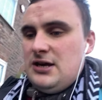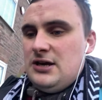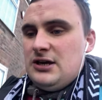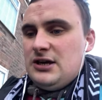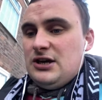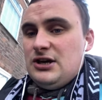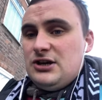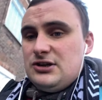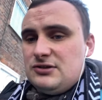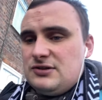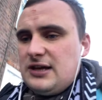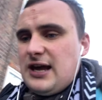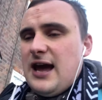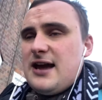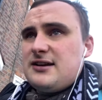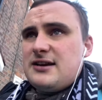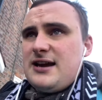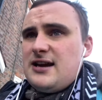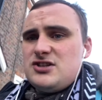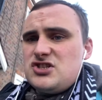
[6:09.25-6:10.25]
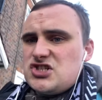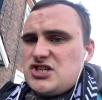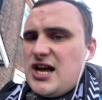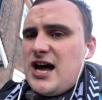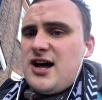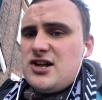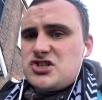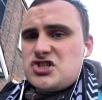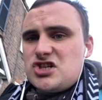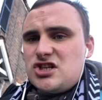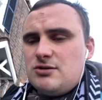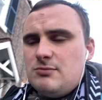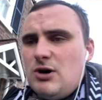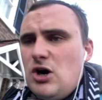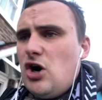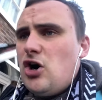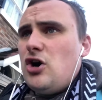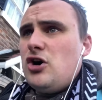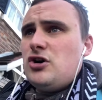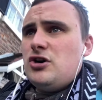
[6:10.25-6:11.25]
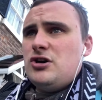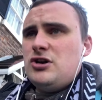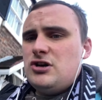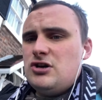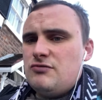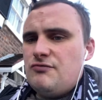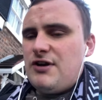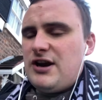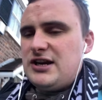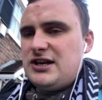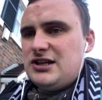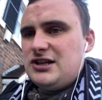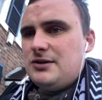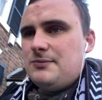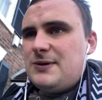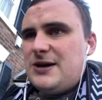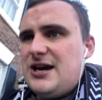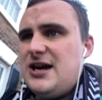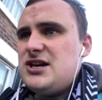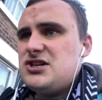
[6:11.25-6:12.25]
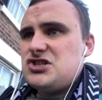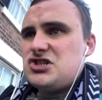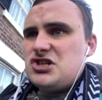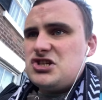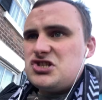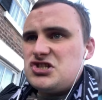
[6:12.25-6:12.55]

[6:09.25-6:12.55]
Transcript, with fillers: uh, get getting starts on a more regular basis.